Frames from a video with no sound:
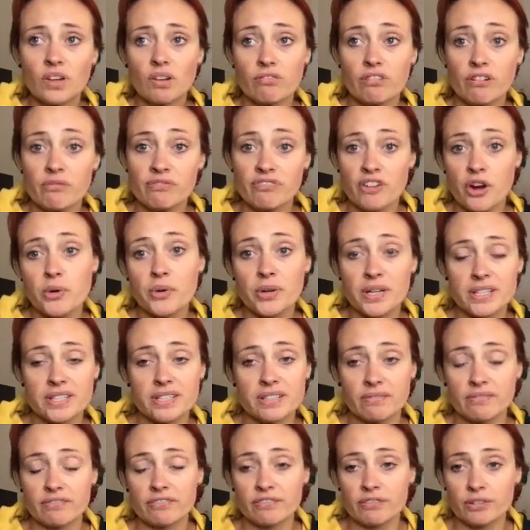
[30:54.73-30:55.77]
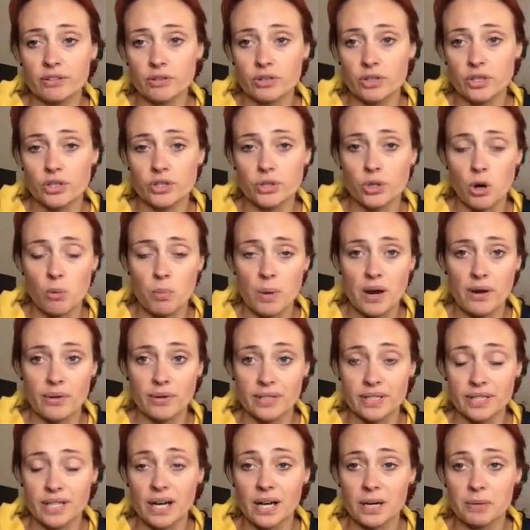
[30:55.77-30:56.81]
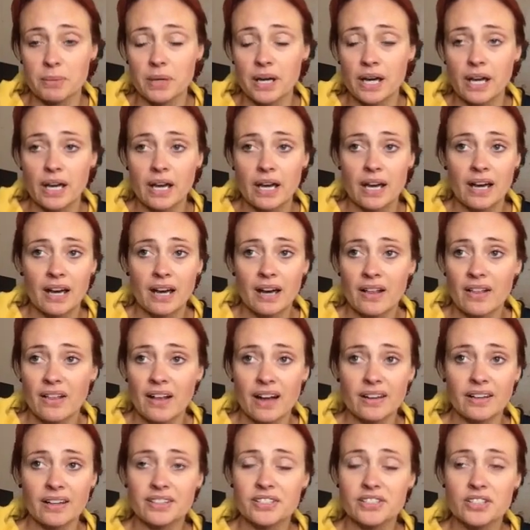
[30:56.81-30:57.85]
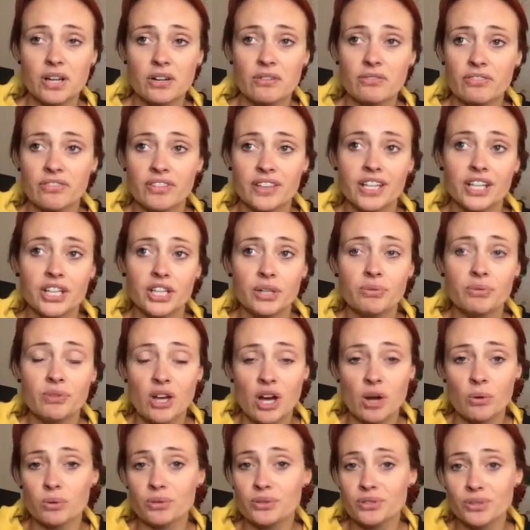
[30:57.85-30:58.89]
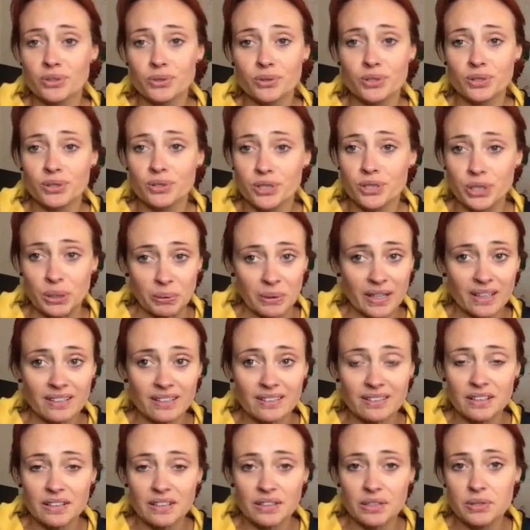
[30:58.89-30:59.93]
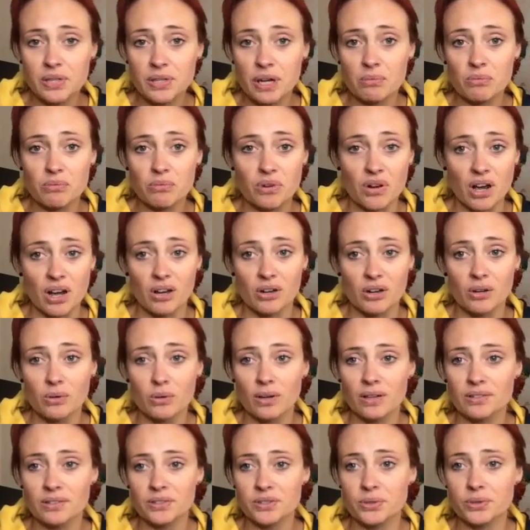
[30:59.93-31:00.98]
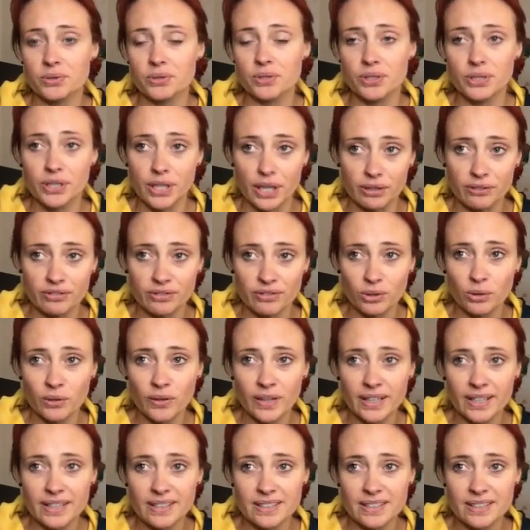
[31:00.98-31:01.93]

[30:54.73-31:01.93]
focusing for a short period of time. And I don't think you know until you do it. You don't know until you go for it.